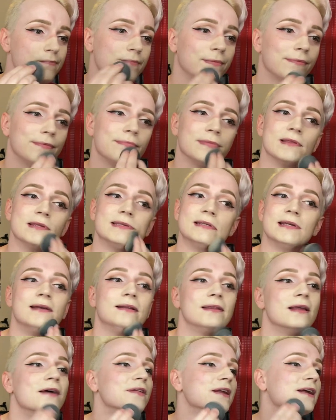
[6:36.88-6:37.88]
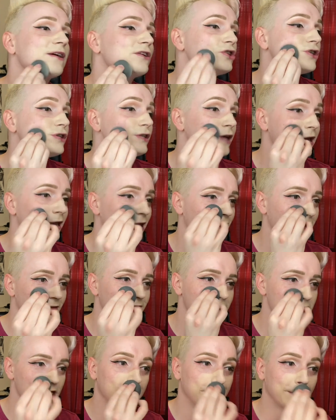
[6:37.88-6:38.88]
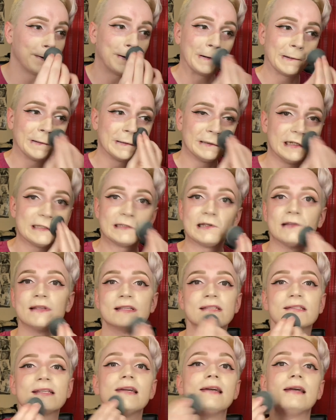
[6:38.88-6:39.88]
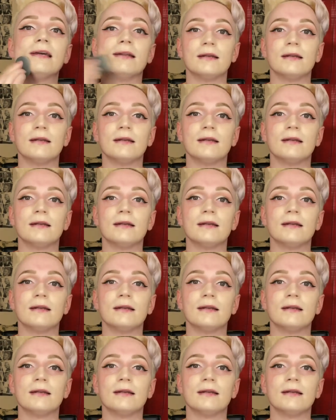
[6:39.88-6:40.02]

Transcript: And see, now that I shaved, it just sits on the skin